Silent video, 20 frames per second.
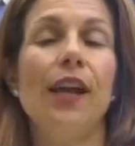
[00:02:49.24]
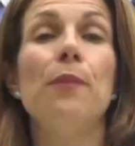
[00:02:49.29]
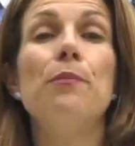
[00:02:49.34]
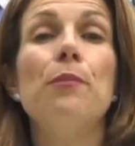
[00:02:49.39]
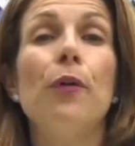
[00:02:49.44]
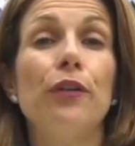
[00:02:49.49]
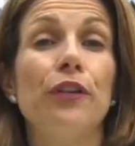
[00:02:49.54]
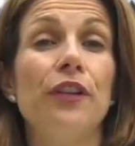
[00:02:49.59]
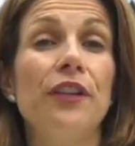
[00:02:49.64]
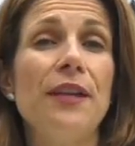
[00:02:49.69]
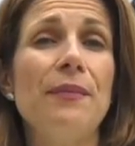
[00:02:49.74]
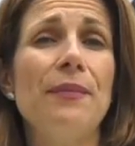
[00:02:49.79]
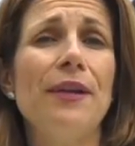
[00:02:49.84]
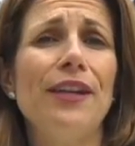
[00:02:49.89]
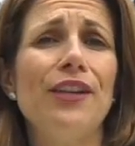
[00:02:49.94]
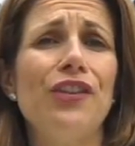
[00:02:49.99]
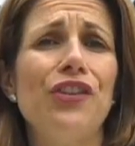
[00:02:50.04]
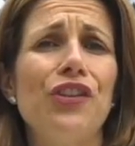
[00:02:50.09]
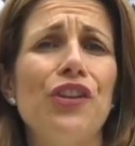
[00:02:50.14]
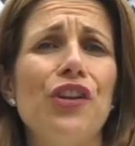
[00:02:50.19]
A modern
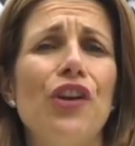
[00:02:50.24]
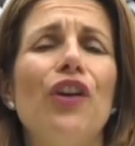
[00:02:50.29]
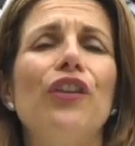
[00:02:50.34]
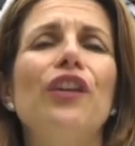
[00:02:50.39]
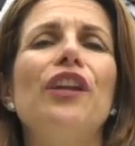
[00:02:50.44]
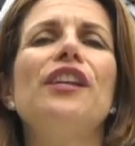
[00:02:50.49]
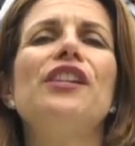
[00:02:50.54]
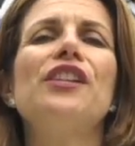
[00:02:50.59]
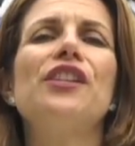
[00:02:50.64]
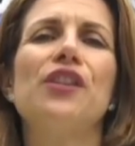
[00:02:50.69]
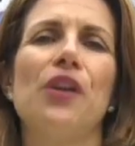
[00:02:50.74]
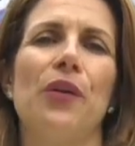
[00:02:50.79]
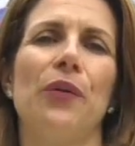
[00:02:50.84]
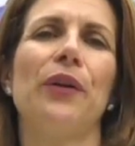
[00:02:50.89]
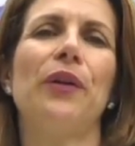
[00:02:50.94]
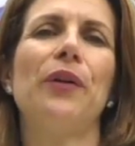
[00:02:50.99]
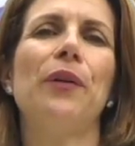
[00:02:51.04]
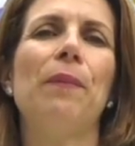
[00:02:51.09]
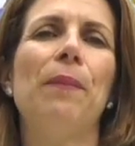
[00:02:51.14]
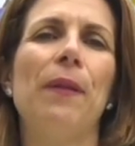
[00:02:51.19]
image on a
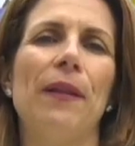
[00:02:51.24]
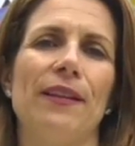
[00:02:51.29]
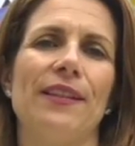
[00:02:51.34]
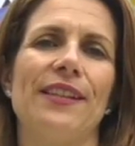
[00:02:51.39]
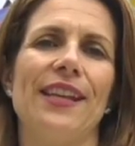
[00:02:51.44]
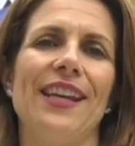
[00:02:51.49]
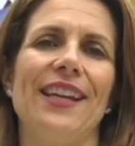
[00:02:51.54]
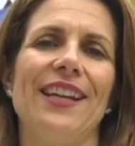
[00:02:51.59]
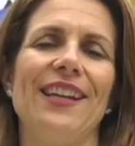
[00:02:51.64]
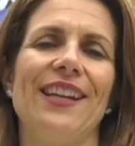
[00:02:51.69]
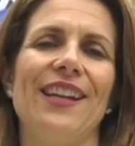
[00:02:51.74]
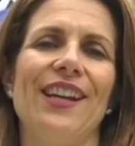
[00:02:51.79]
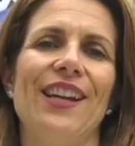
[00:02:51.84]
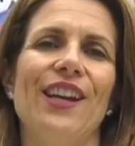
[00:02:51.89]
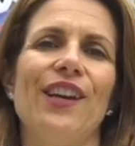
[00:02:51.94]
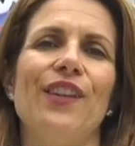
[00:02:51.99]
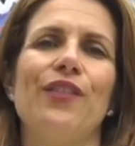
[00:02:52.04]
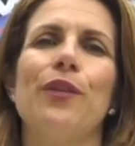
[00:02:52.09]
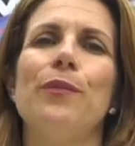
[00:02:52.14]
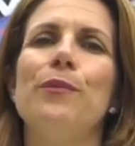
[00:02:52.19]
historical building.
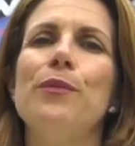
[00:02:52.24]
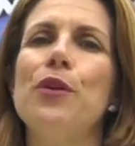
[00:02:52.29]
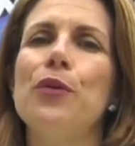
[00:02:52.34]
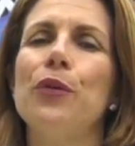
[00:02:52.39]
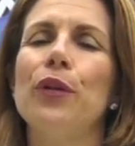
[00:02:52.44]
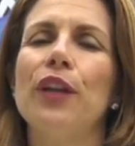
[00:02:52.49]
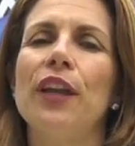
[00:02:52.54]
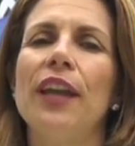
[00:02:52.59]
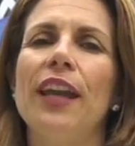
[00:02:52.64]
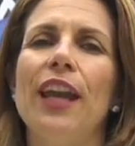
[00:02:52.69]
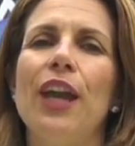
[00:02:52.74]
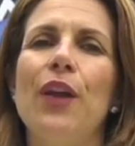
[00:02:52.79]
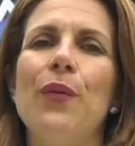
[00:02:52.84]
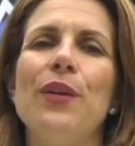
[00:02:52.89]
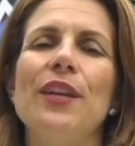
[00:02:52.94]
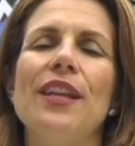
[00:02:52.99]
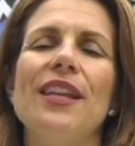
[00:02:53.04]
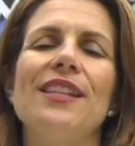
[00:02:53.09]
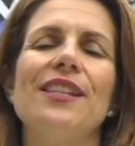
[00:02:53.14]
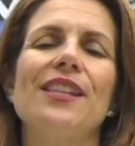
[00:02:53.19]
The mural
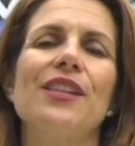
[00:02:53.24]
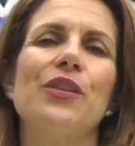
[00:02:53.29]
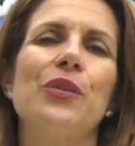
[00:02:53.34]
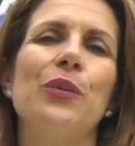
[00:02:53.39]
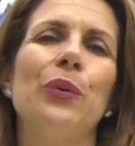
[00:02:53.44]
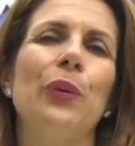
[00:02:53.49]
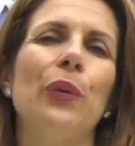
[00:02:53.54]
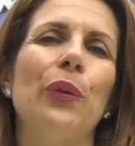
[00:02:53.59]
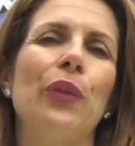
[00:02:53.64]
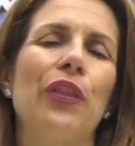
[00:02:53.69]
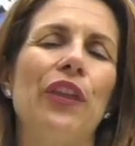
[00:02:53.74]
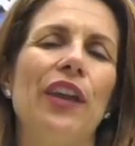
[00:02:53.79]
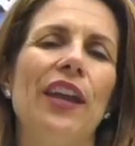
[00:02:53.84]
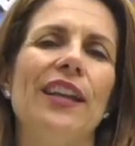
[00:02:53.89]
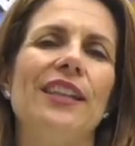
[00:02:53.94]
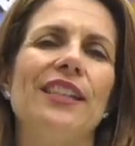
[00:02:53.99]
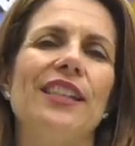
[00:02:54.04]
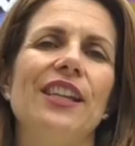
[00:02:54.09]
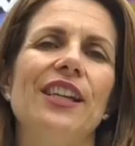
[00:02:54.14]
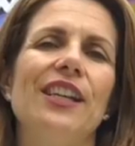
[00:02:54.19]
here at Ince's Hall
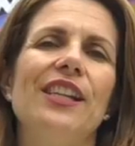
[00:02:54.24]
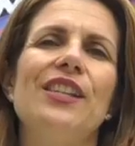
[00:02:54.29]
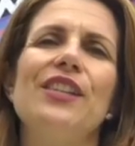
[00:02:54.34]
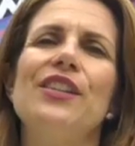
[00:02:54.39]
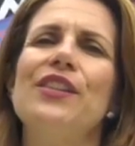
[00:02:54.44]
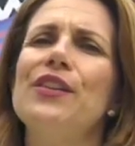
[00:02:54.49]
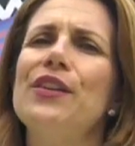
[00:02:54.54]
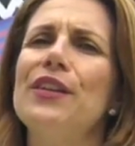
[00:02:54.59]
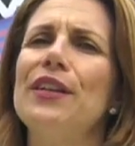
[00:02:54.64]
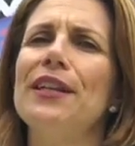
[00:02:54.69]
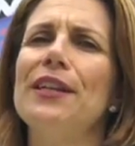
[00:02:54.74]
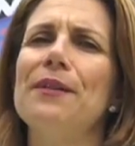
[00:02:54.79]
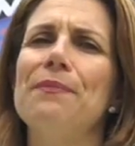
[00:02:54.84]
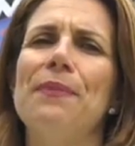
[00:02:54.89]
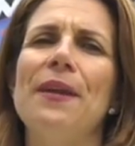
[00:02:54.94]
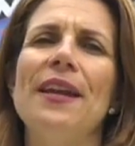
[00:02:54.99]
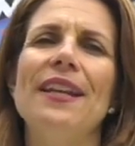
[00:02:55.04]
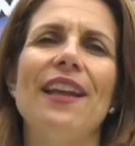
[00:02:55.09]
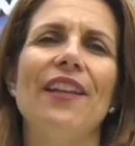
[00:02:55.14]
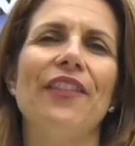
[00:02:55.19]
Theatre has certainly
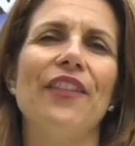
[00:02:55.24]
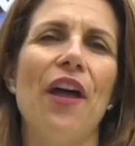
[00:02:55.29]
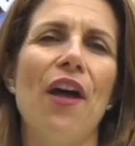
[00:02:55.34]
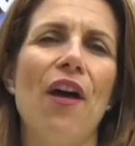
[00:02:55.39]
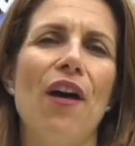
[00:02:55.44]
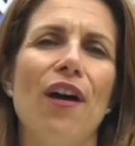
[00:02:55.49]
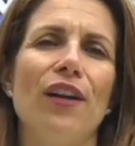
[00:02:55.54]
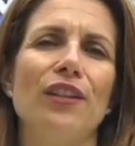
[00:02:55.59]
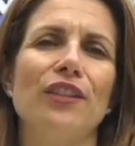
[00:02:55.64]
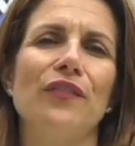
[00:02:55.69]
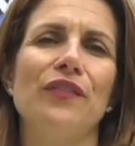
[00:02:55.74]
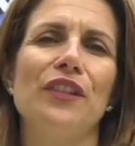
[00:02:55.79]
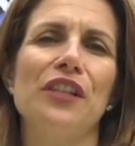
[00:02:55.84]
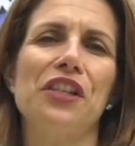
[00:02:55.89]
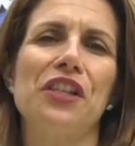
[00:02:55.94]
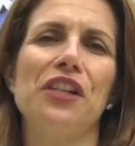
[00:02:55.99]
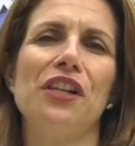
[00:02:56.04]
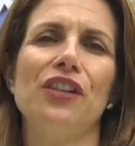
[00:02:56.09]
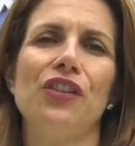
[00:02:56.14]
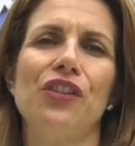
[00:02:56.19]
been at the heart of
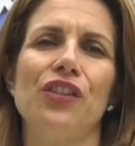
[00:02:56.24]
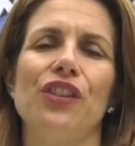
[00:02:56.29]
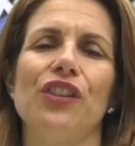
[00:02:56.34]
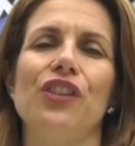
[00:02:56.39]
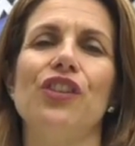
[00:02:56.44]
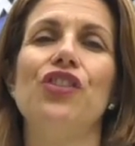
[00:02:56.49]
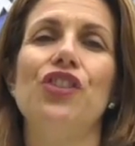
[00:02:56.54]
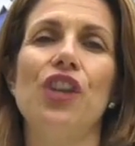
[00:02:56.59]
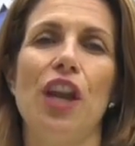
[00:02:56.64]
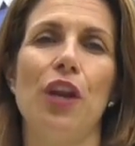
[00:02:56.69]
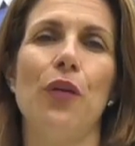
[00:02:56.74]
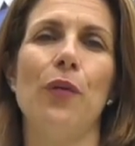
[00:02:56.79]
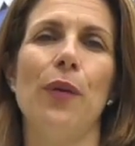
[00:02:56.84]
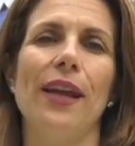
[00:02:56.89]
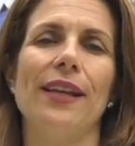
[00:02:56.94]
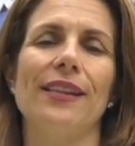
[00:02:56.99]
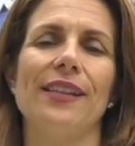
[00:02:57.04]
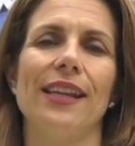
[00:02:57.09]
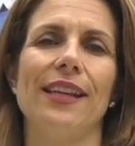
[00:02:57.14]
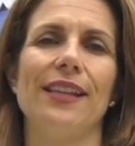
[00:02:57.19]
discussion,
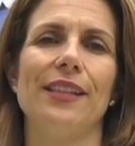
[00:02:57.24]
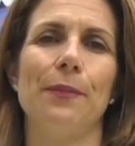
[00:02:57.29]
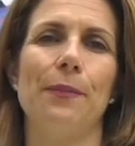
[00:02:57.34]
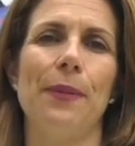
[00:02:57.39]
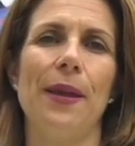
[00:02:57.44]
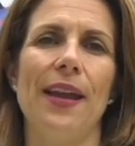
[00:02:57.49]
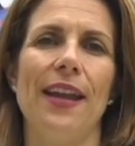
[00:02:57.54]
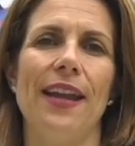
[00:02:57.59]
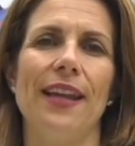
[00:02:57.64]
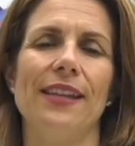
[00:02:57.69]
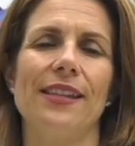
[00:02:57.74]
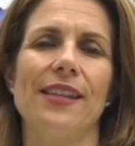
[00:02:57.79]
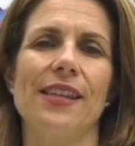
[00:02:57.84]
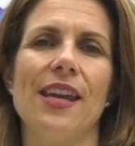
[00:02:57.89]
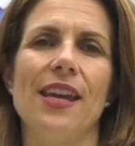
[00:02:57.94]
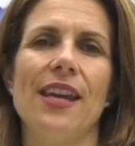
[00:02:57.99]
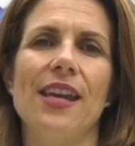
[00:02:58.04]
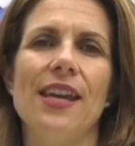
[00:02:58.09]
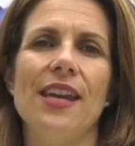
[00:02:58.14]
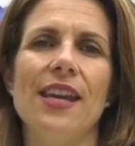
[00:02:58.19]
generating debate.
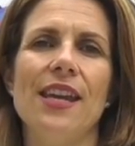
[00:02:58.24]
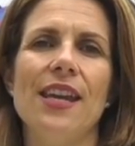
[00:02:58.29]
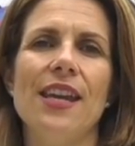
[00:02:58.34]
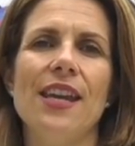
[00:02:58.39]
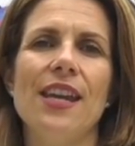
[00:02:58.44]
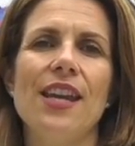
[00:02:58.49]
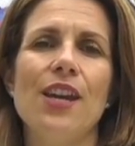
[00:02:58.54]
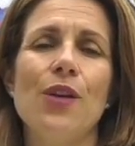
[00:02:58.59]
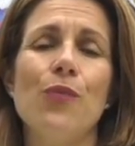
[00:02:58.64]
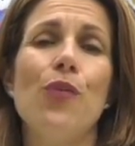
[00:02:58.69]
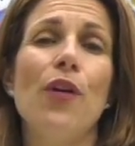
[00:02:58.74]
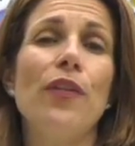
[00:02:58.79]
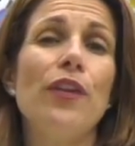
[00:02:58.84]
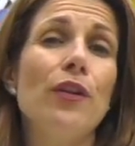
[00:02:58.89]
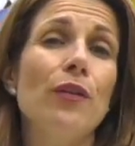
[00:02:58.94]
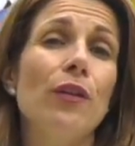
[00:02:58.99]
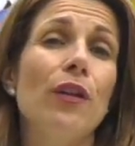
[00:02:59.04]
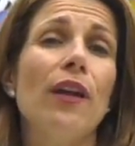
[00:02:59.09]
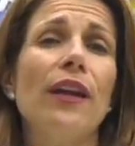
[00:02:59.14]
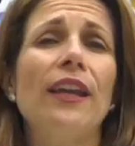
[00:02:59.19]
Whether
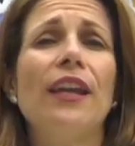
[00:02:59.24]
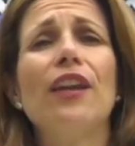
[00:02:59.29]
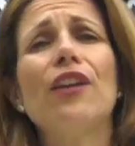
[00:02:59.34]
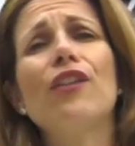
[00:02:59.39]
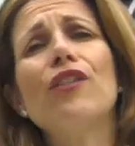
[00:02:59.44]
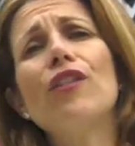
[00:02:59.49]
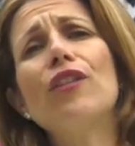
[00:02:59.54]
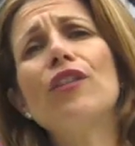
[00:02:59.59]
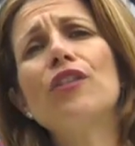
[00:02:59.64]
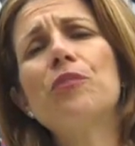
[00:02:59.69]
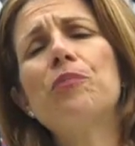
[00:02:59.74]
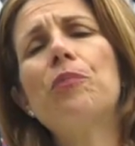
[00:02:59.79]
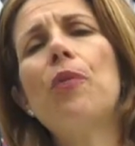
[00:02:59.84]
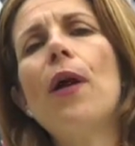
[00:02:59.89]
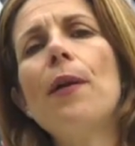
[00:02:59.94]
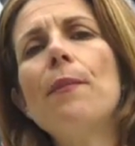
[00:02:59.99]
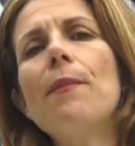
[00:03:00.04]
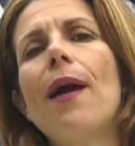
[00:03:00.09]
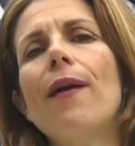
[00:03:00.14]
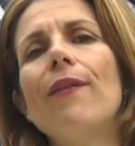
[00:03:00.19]
you like it or not,
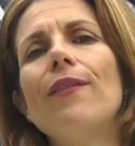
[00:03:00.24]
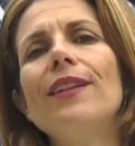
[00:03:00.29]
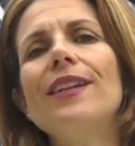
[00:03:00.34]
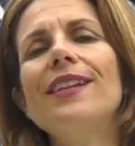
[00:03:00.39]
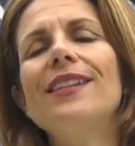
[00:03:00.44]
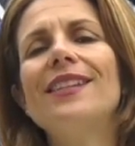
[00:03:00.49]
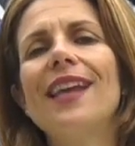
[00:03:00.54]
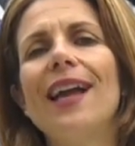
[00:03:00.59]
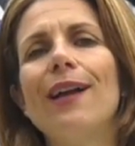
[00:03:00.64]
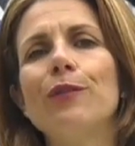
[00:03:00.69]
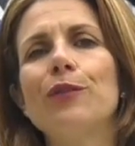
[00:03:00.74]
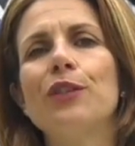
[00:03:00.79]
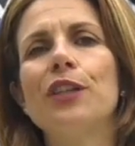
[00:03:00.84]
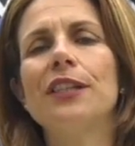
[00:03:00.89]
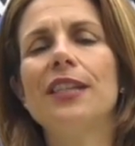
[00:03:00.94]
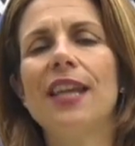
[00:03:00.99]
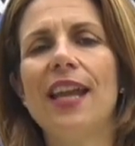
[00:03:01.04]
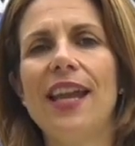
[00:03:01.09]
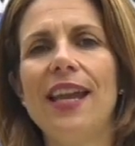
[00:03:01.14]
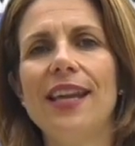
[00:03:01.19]
primarily down to
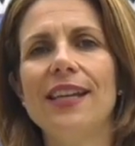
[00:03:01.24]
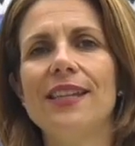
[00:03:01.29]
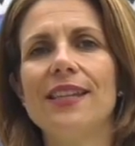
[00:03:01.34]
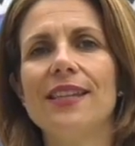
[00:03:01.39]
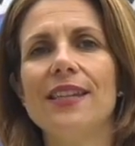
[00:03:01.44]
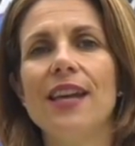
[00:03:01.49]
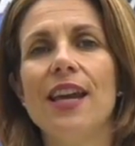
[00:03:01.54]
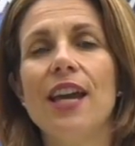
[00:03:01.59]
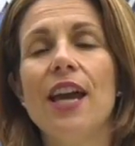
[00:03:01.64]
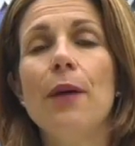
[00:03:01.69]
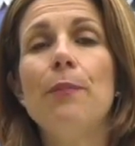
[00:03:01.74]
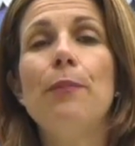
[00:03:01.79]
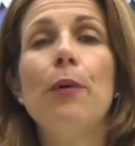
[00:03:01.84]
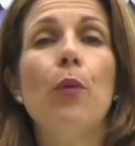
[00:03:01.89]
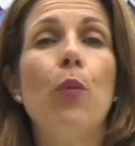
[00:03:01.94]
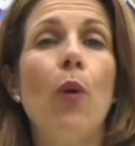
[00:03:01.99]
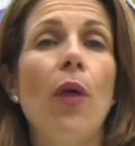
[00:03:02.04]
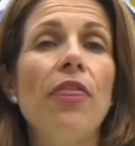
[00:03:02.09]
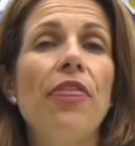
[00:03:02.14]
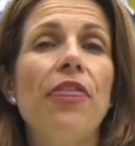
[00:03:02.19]
taste. But
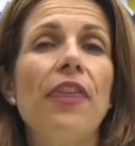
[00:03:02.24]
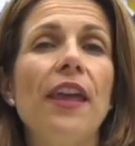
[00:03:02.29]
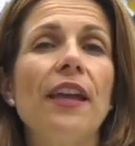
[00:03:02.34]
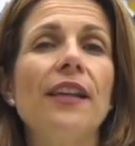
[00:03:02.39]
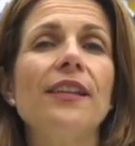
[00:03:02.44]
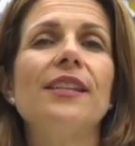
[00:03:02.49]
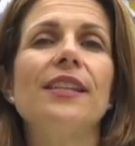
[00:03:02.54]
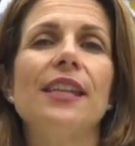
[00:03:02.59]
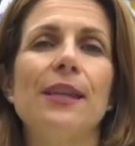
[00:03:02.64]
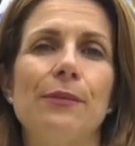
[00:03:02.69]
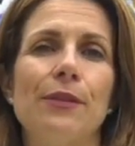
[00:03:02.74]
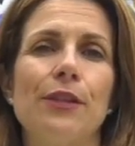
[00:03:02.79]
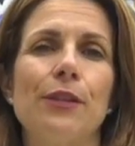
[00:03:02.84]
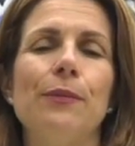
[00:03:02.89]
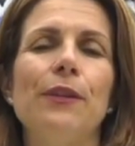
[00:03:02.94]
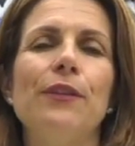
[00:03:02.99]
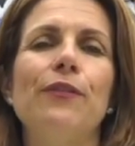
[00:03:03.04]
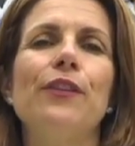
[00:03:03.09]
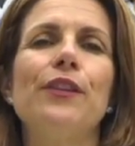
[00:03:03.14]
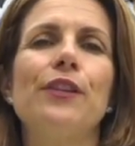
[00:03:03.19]
one thing seems
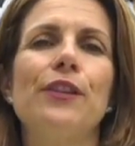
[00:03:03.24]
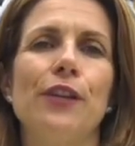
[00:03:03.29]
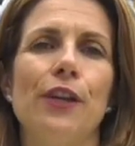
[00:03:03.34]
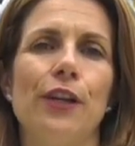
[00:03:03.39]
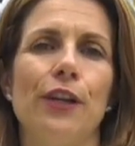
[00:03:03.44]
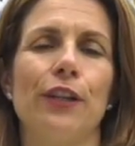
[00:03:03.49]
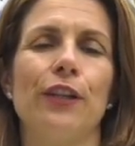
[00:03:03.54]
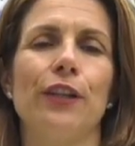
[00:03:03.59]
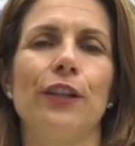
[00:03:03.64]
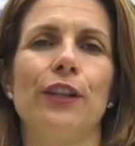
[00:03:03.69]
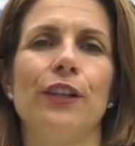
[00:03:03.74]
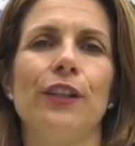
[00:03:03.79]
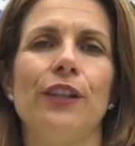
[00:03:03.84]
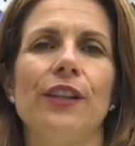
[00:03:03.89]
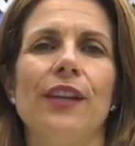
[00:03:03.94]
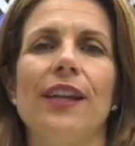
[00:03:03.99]
to be for certain.